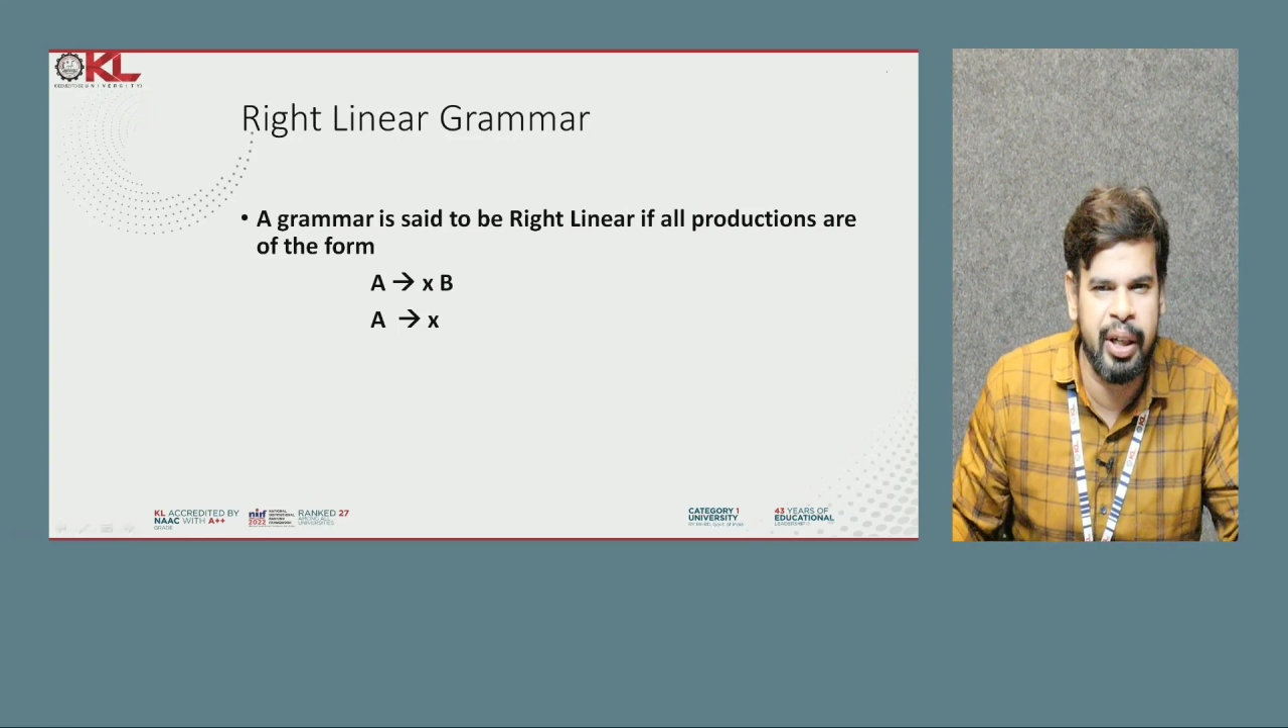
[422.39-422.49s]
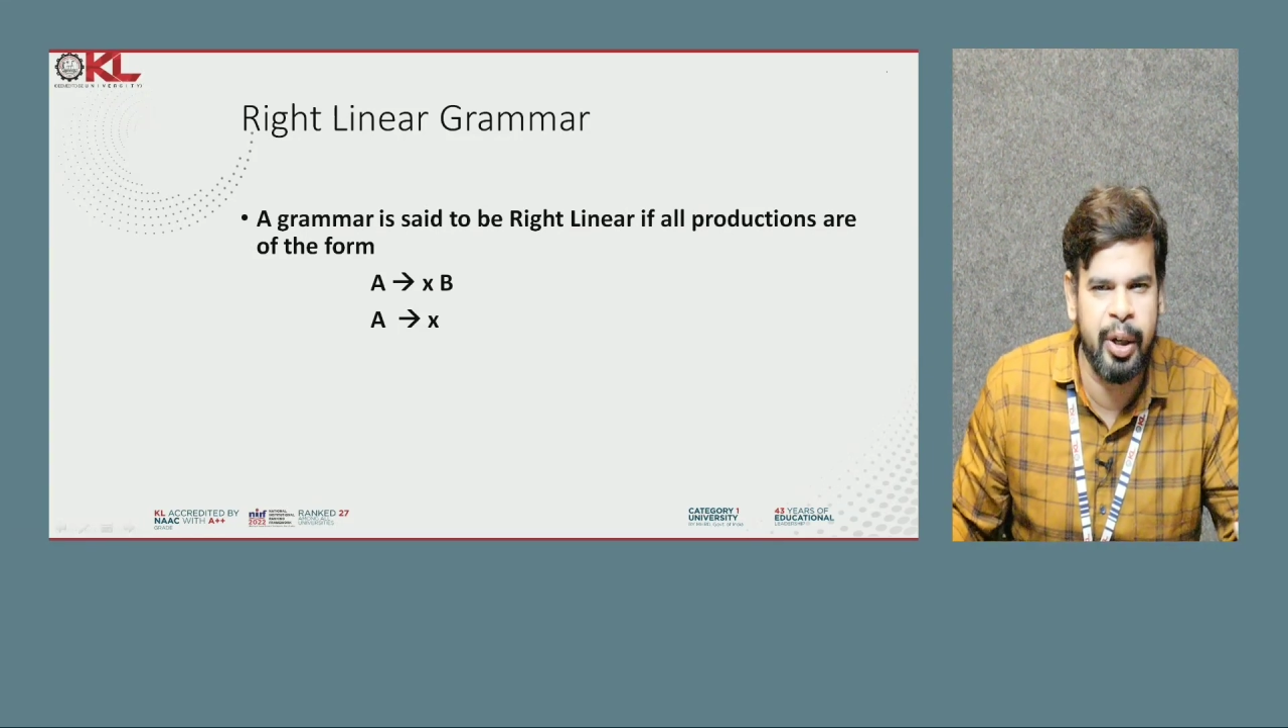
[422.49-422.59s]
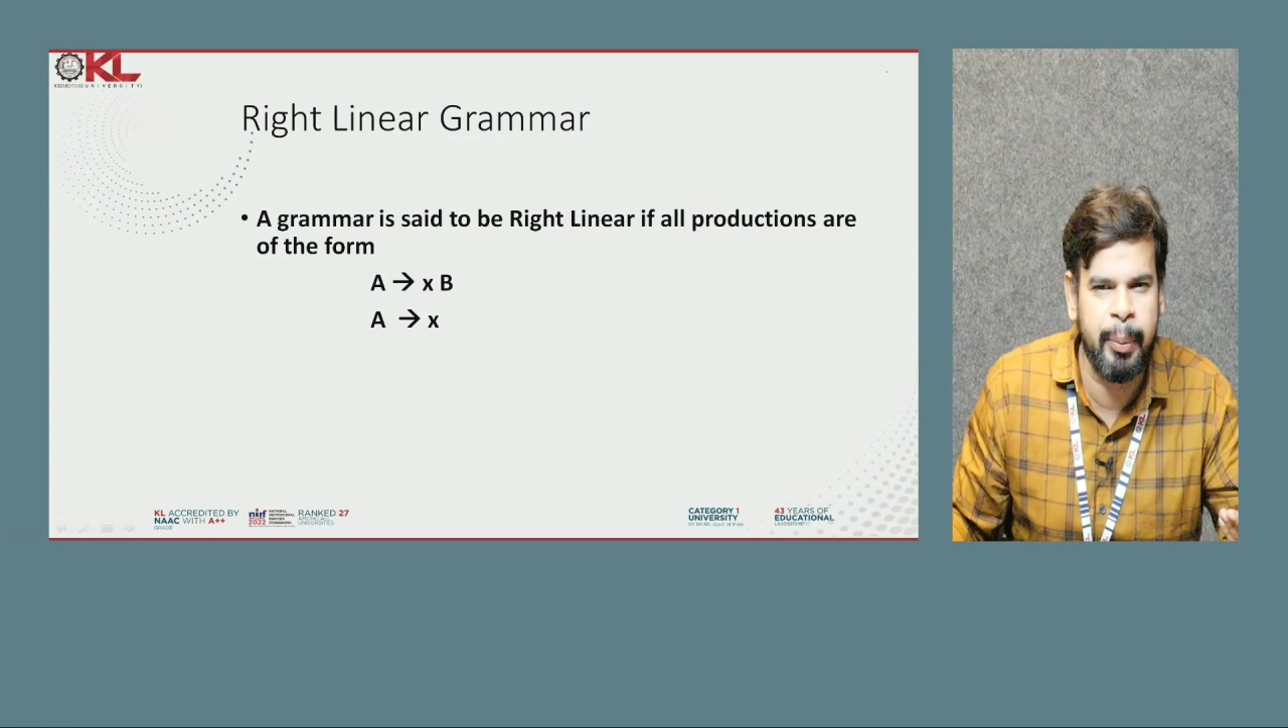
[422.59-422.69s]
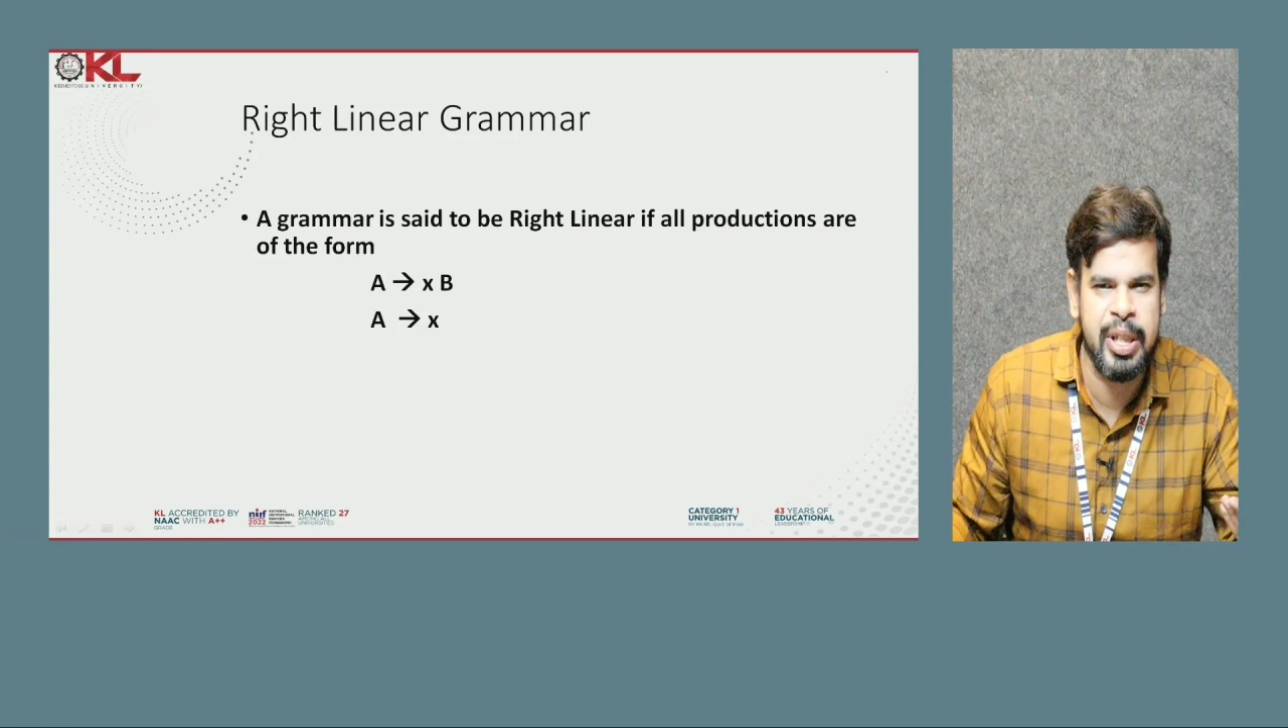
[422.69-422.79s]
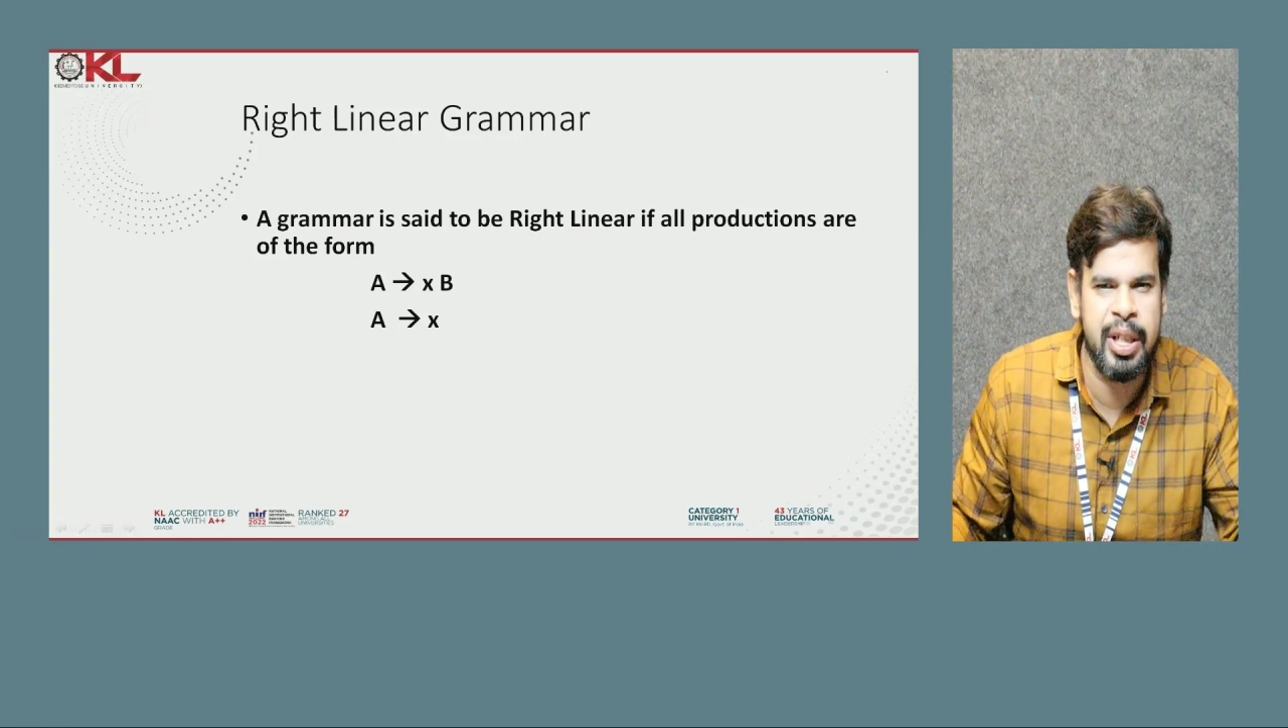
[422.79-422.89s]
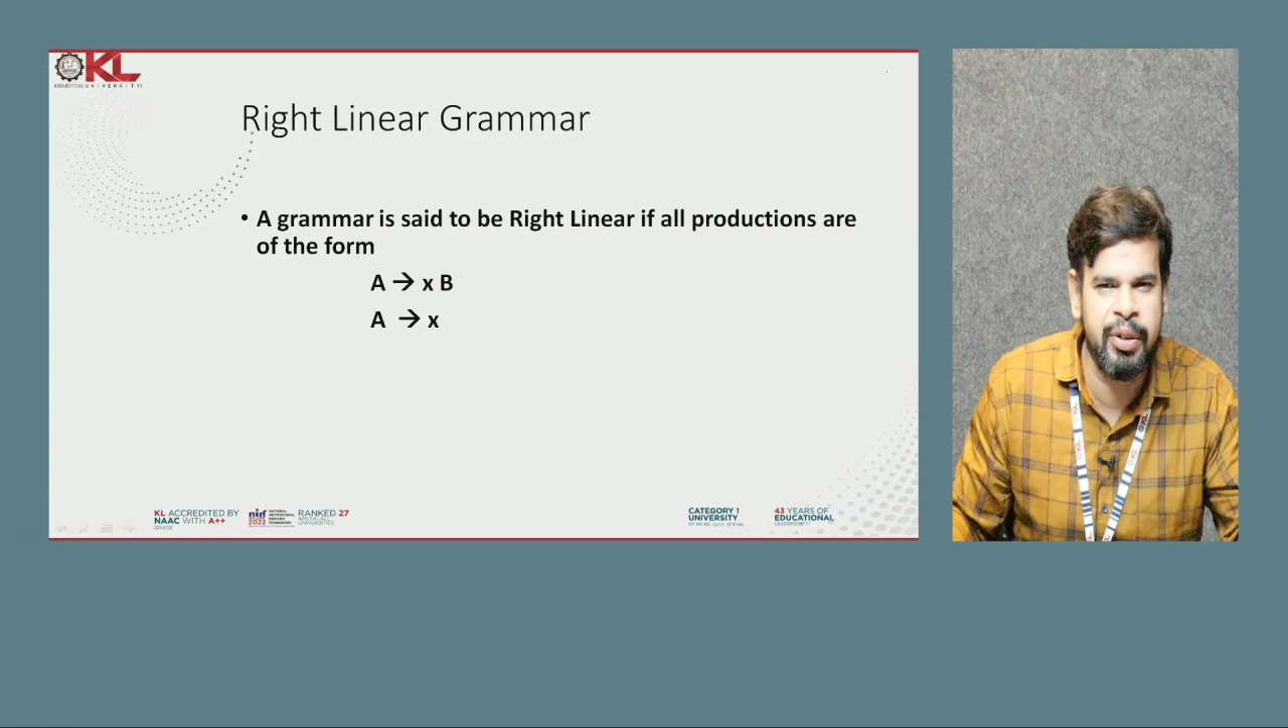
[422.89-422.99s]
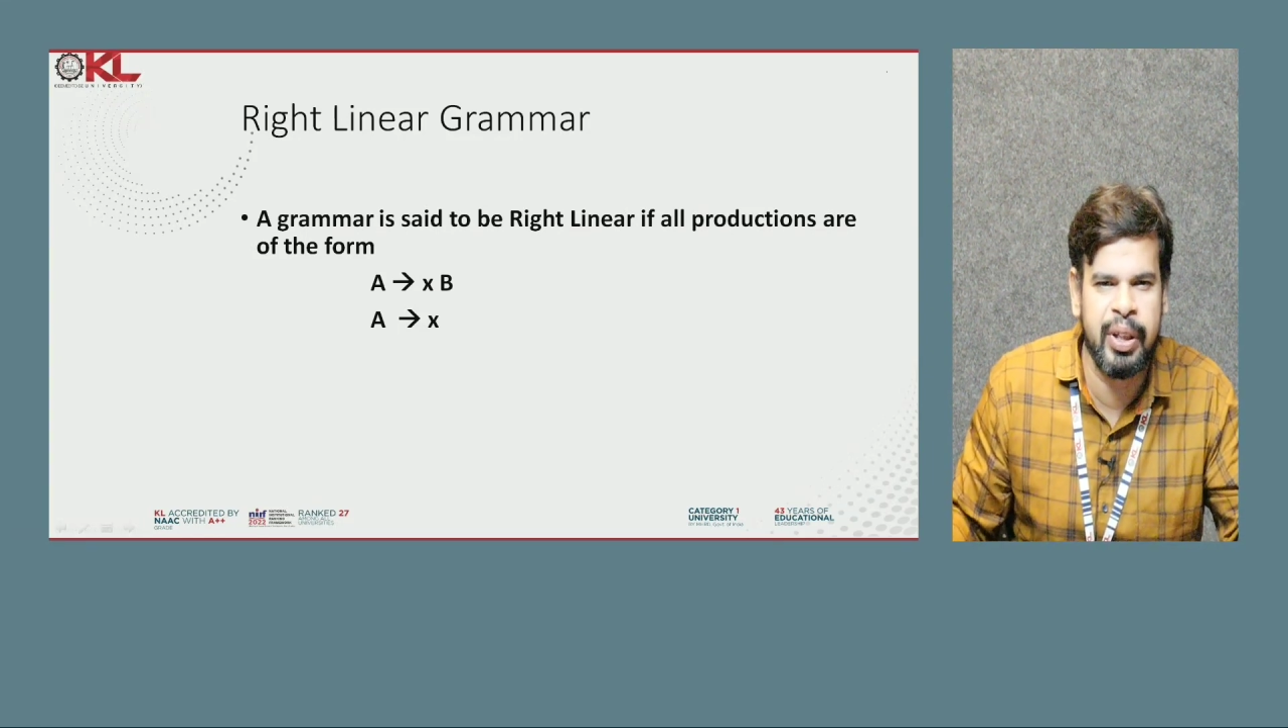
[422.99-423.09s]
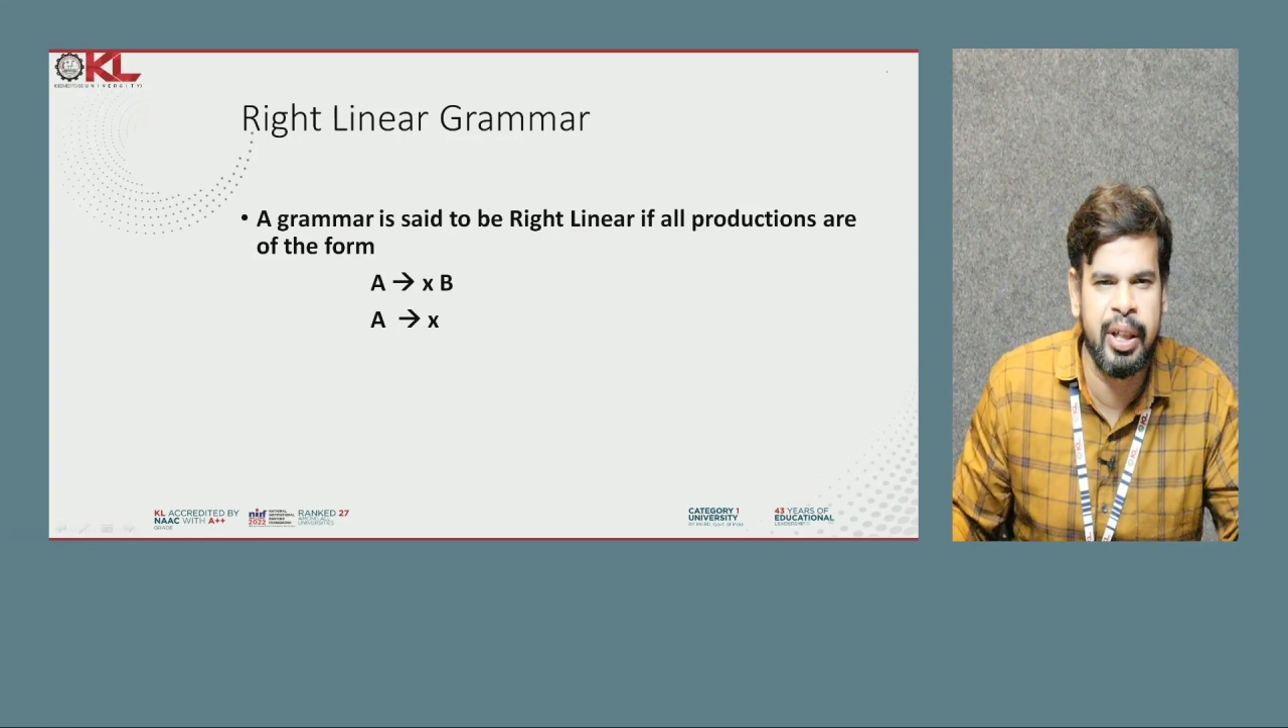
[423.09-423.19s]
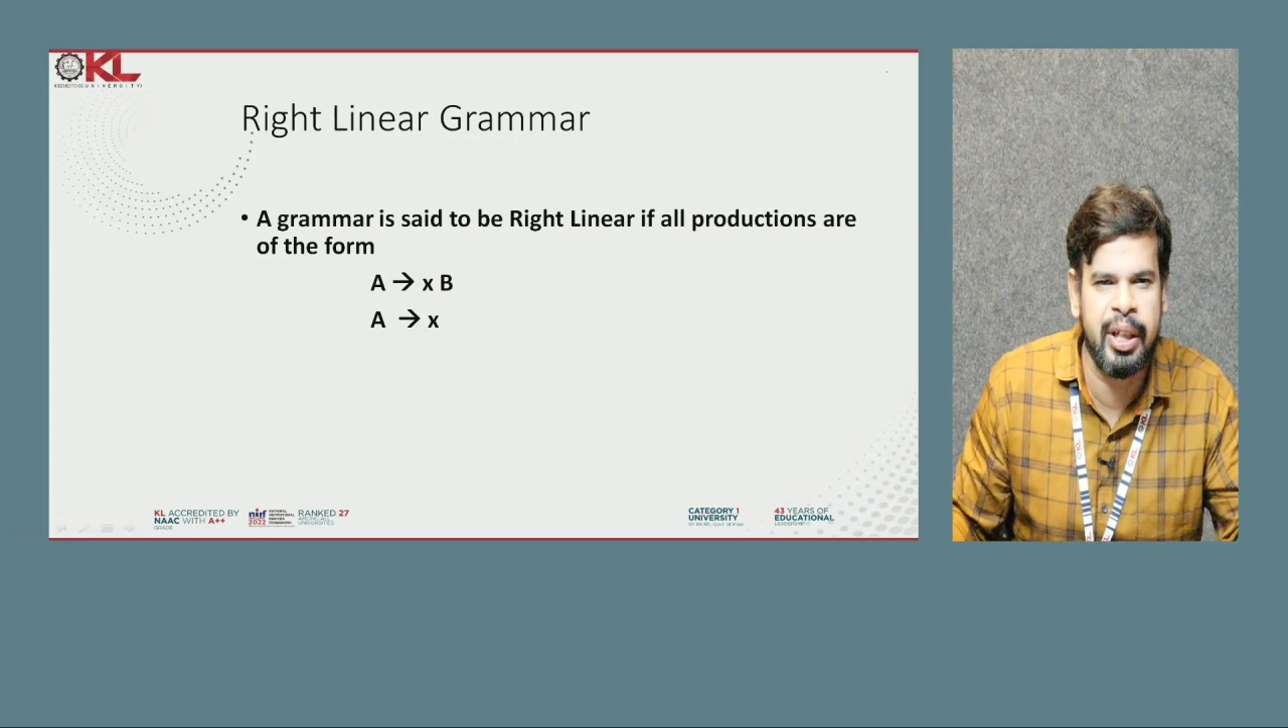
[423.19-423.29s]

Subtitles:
represent with